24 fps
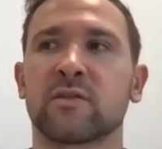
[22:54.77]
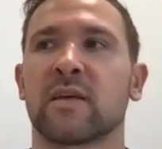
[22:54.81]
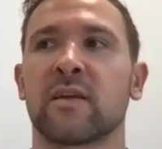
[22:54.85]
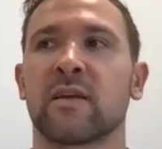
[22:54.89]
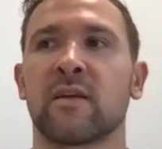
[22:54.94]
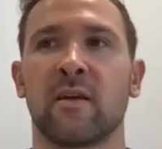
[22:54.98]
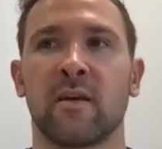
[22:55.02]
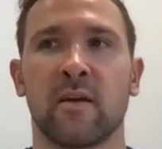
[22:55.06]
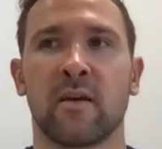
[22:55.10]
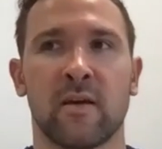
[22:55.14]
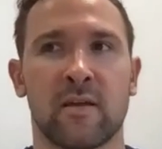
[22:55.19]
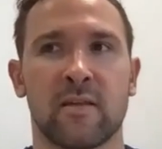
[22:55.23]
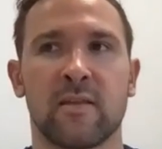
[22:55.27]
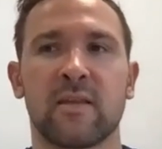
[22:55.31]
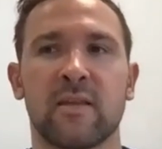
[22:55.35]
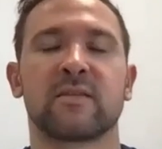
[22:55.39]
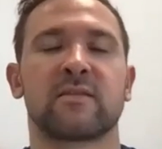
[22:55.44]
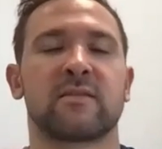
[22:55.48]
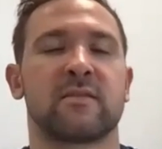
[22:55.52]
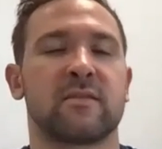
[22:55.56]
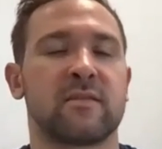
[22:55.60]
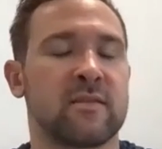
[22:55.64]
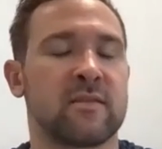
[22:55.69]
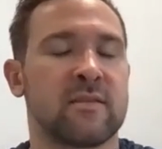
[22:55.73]
And
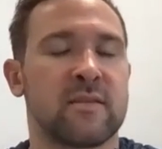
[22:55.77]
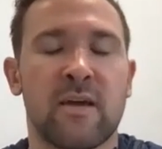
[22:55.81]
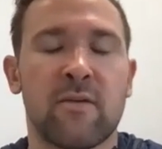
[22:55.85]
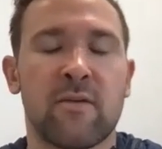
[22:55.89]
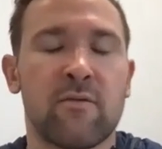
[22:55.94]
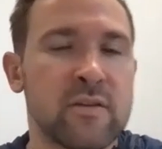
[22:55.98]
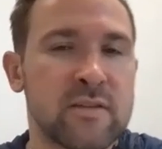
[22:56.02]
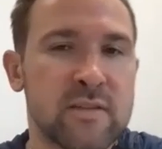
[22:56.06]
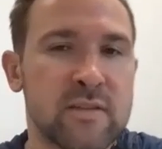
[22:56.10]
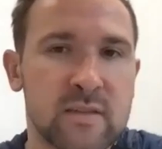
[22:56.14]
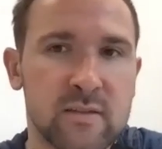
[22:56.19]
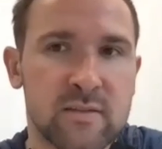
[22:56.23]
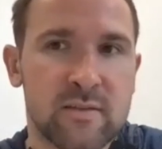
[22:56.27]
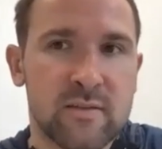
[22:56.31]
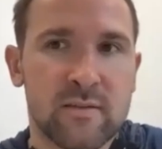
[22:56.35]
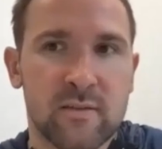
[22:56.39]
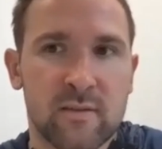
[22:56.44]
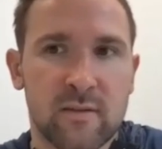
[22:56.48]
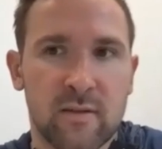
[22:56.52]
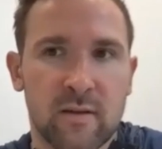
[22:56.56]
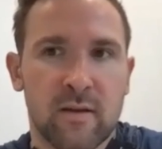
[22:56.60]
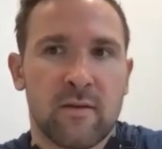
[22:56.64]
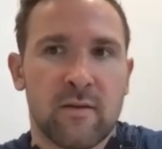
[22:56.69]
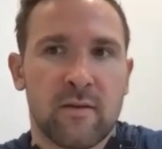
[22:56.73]
there isn't
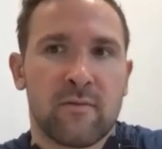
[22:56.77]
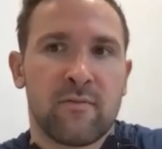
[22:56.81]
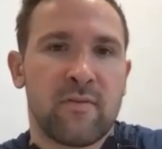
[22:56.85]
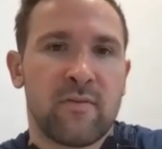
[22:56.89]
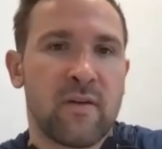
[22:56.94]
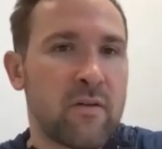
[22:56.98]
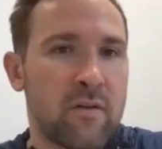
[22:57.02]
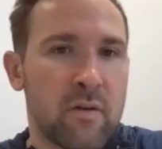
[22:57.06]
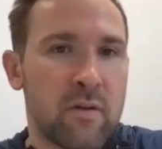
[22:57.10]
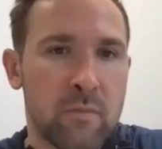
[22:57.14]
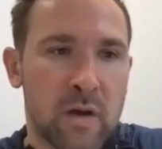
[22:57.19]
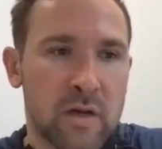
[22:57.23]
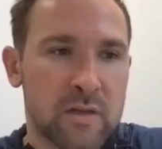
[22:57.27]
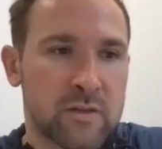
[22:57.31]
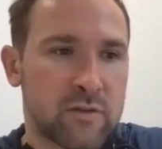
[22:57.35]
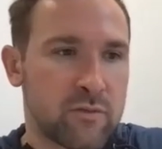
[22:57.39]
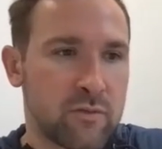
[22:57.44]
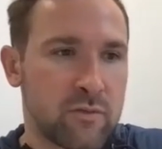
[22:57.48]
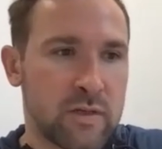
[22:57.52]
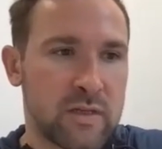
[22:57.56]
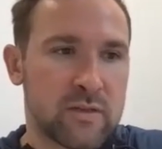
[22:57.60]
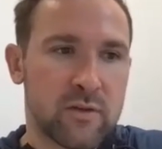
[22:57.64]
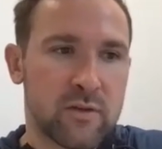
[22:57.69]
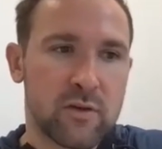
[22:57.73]
very much
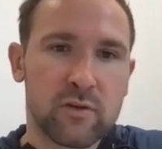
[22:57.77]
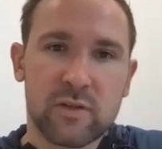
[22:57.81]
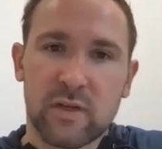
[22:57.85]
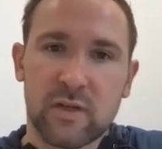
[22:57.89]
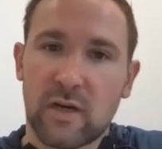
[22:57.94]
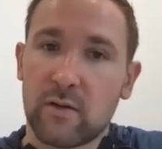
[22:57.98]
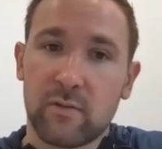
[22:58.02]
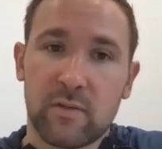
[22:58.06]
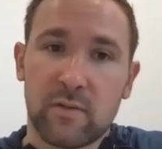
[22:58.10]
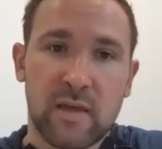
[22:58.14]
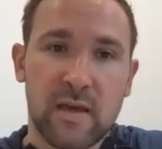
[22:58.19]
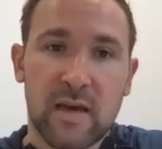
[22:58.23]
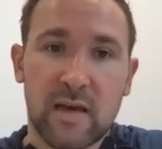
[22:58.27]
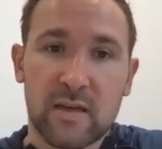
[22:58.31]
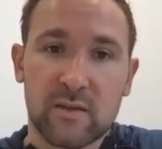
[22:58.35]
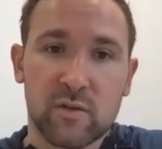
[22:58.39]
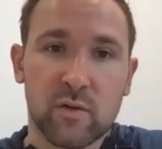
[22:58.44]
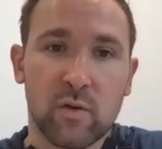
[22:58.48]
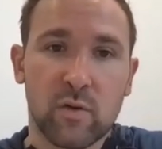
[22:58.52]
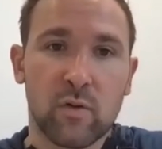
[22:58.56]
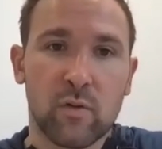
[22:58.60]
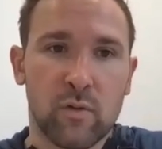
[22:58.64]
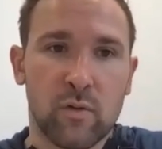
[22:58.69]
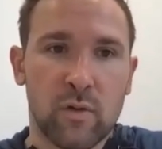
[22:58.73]
research out there at
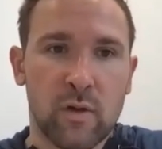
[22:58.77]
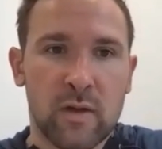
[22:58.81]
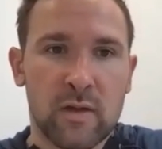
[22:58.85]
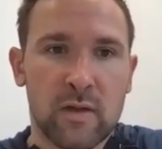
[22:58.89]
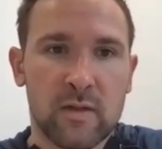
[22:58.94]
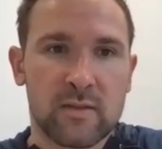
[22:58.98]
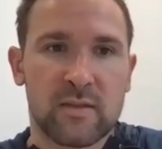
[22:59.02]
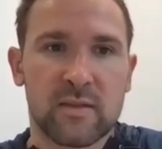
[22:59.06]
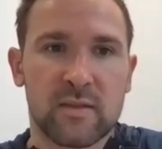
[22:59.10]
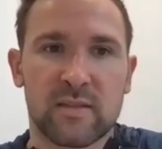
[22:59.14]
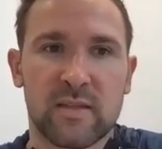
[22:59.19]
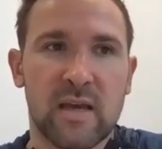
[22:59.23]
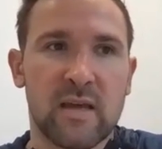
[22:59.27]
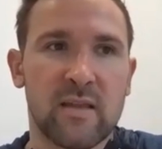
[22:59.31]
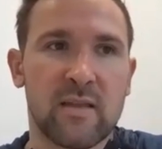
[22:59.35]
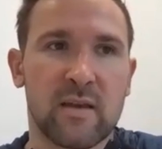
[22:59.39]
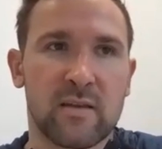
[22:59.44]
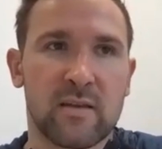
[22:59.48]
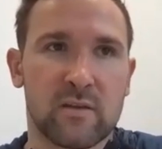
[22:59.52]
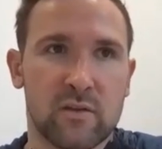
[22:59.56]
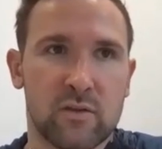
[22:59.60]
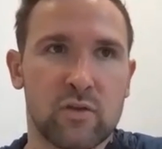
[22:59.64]
all to say that